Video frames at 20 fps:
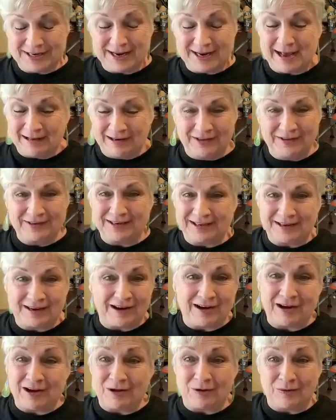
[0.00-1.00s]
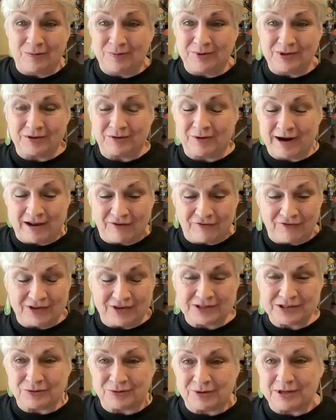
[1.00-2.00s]
talent at all with
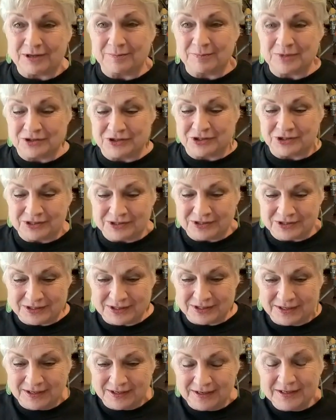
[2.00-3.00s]
graphics or images.